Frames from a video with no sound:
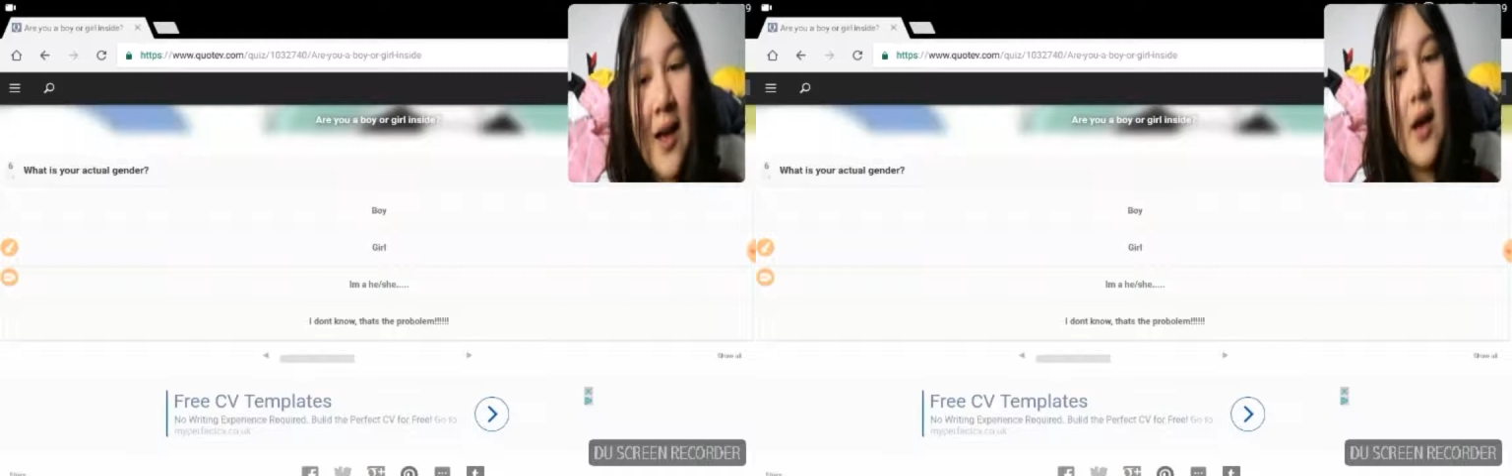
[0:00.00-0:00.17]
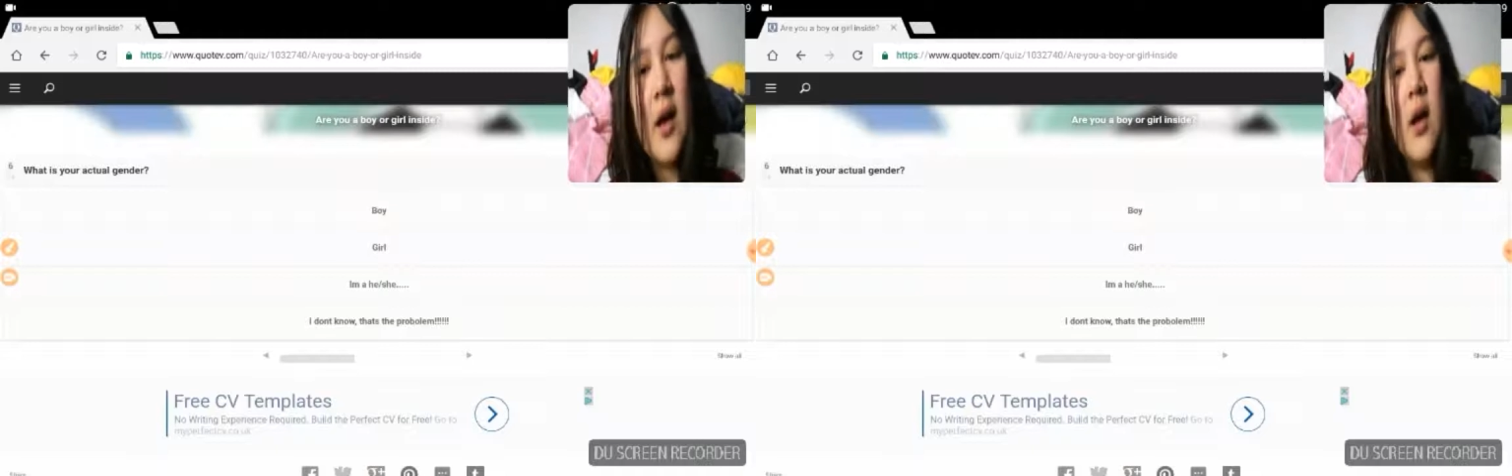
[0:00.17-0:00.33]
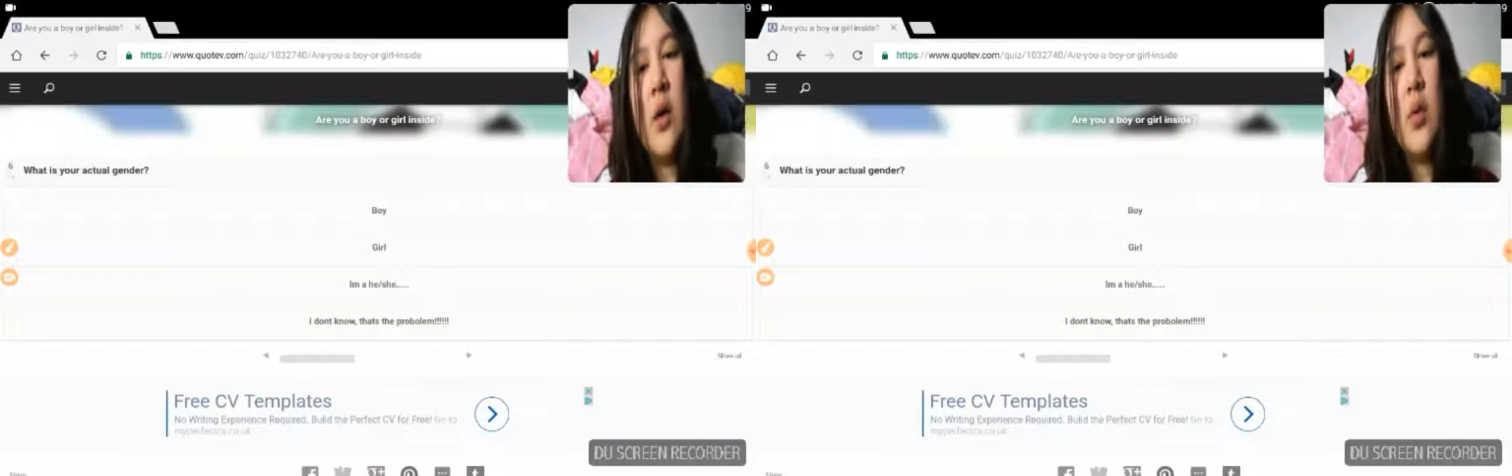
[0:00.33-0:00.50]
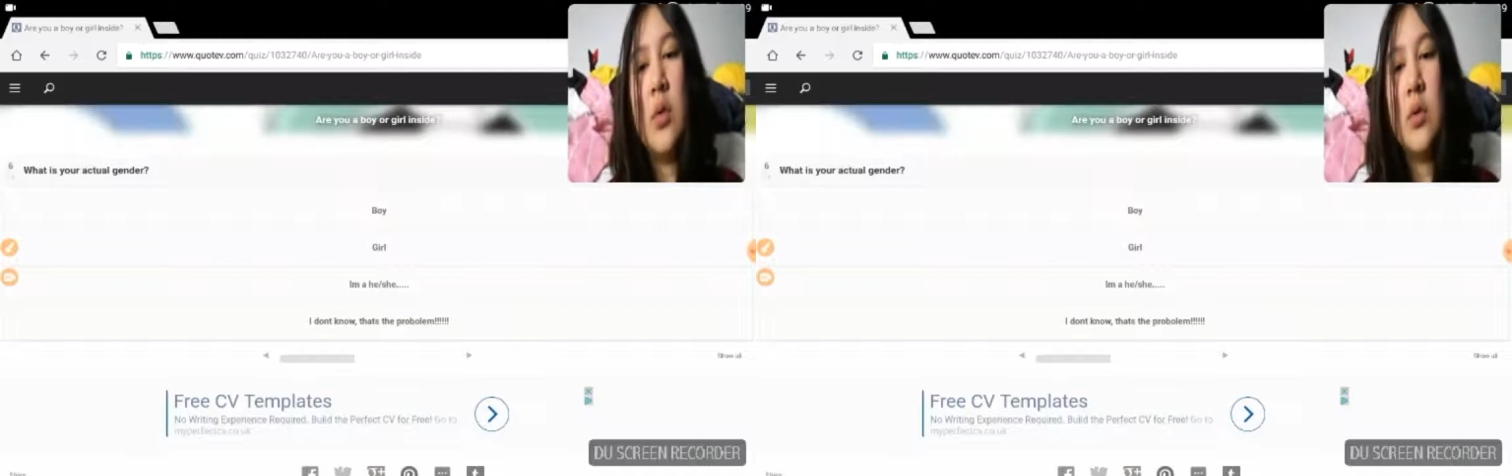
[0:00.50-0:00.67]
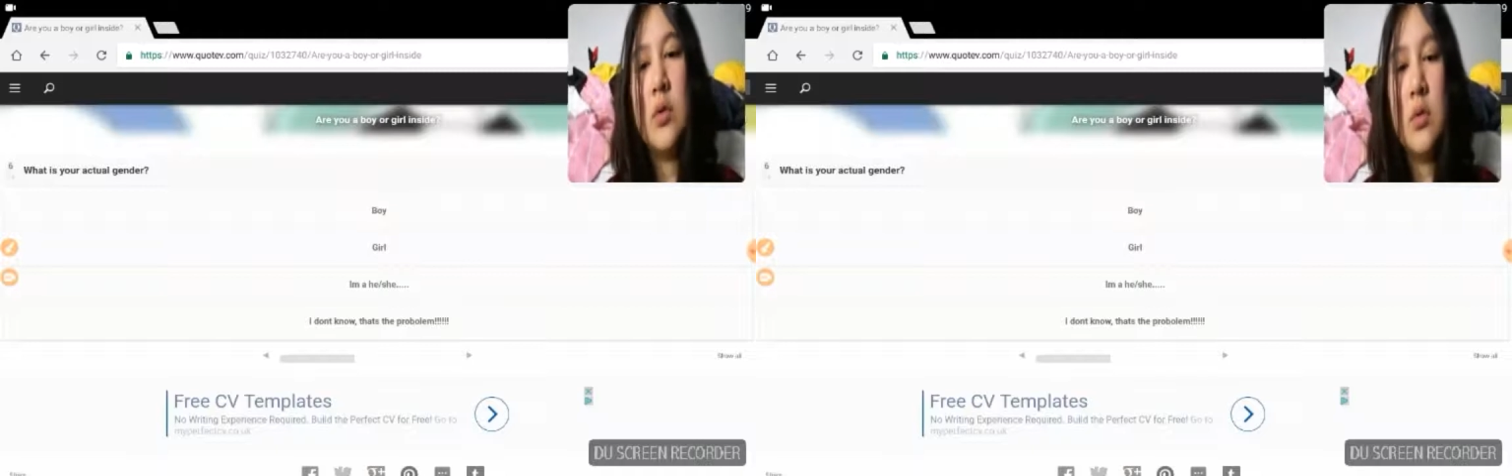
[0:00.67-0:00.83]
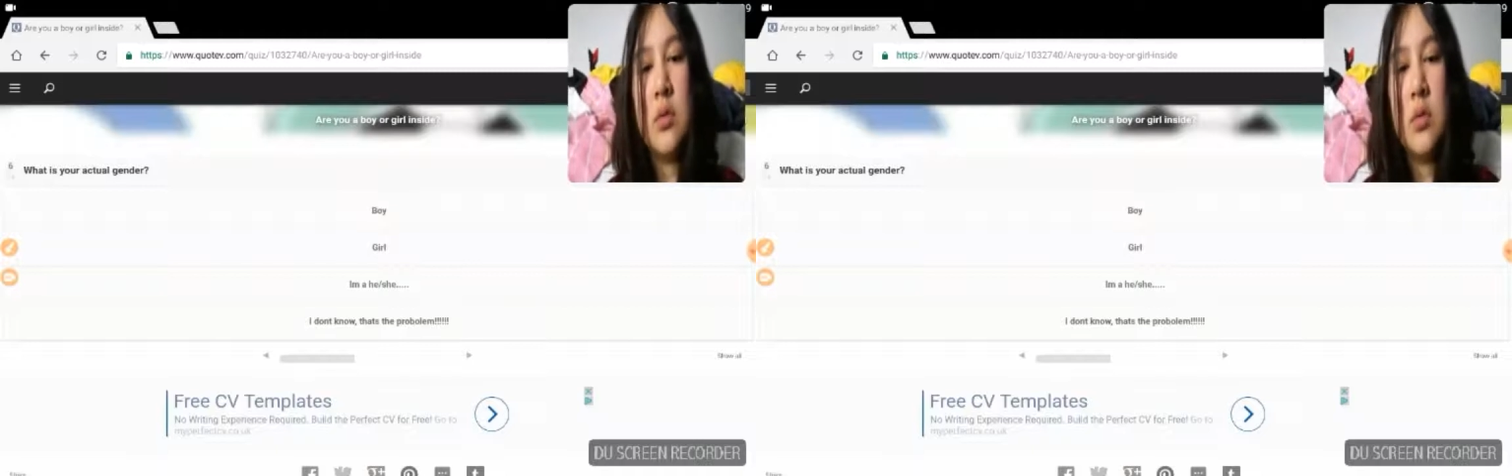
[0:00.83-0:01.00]
uh
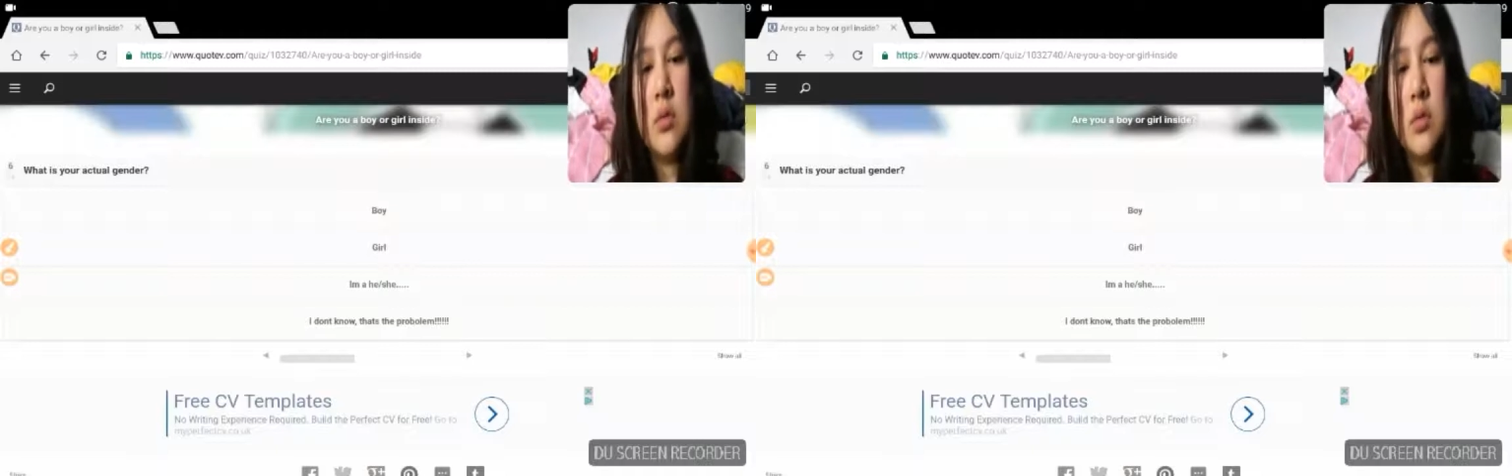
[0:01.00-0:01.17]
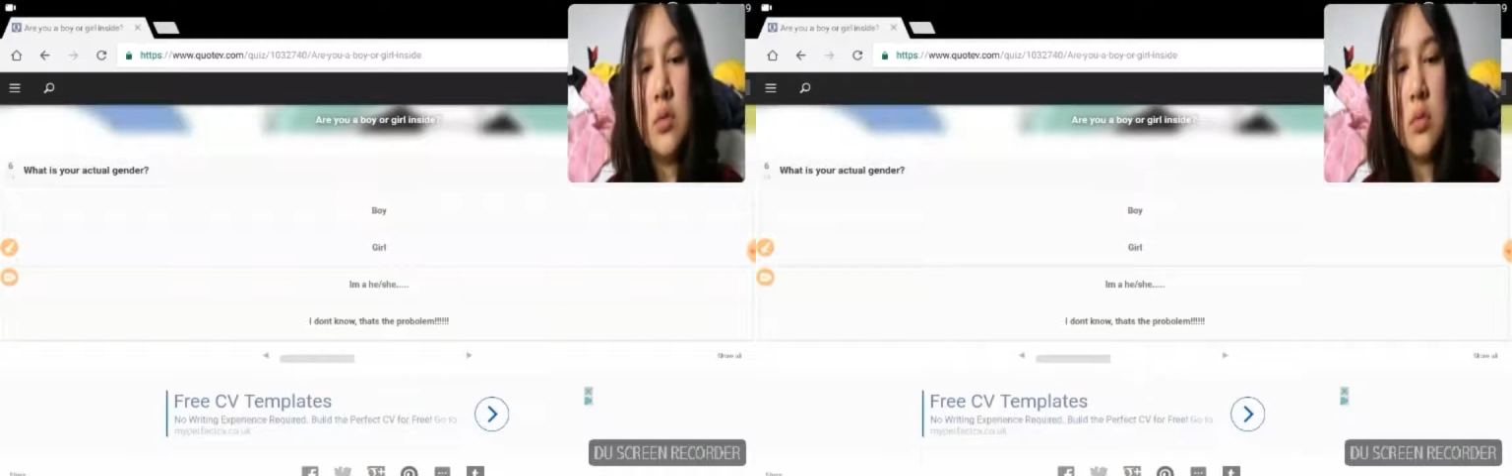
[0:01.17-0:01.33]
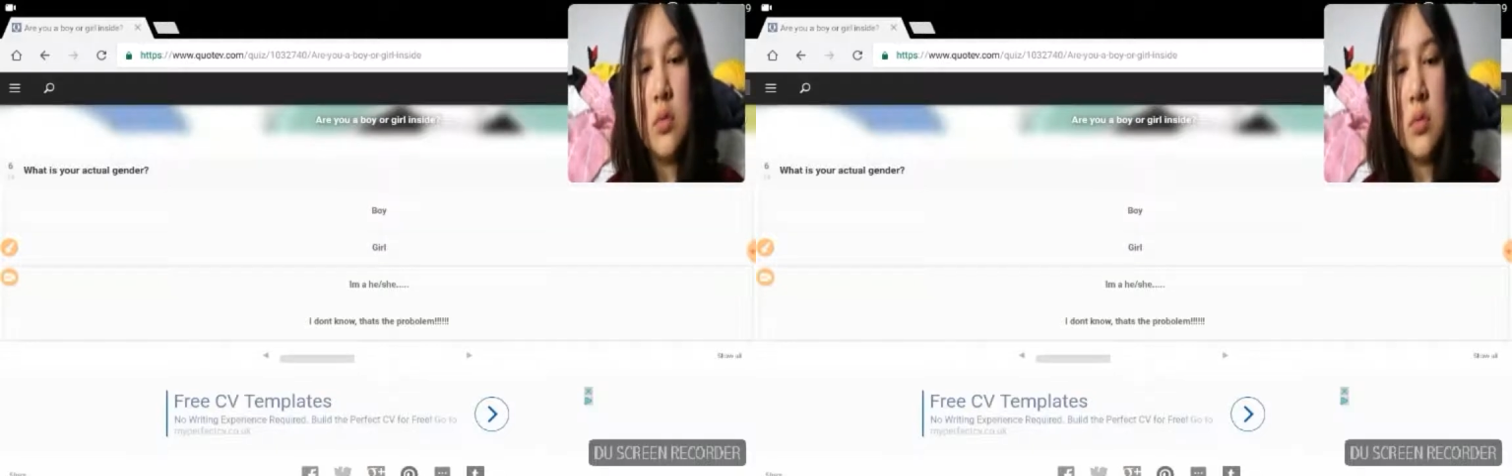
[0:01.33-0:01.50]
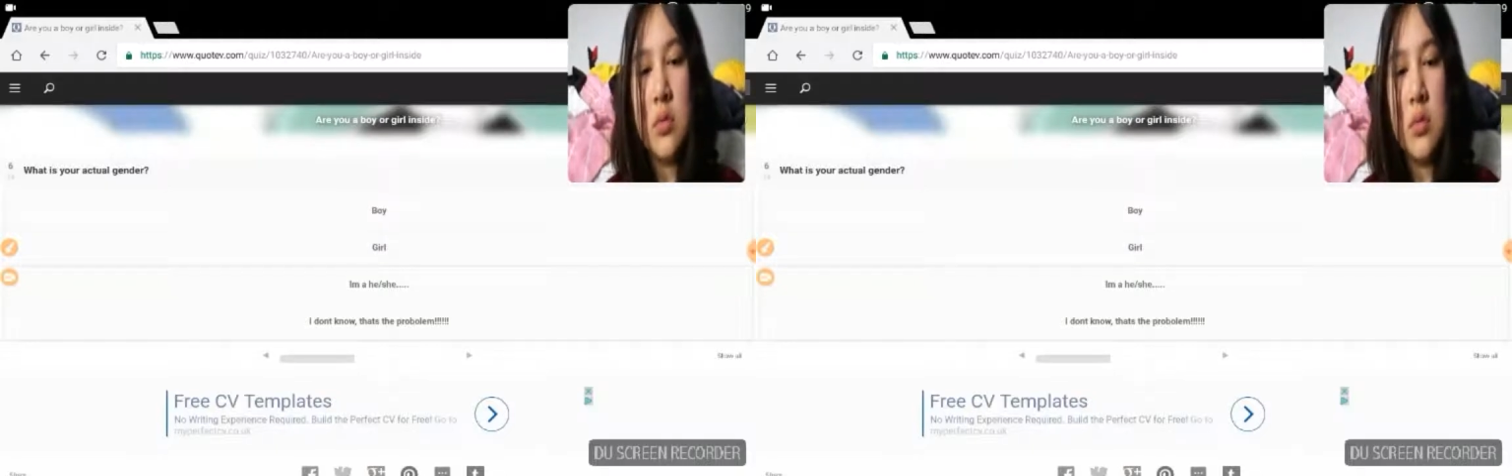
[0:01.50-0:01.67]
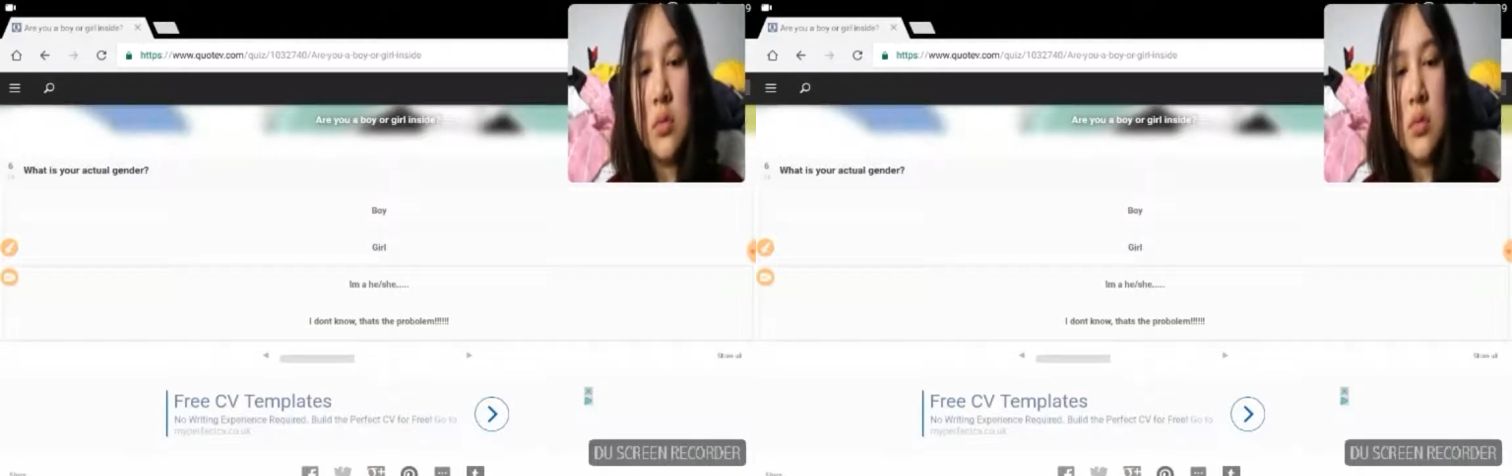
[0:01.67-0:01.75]
one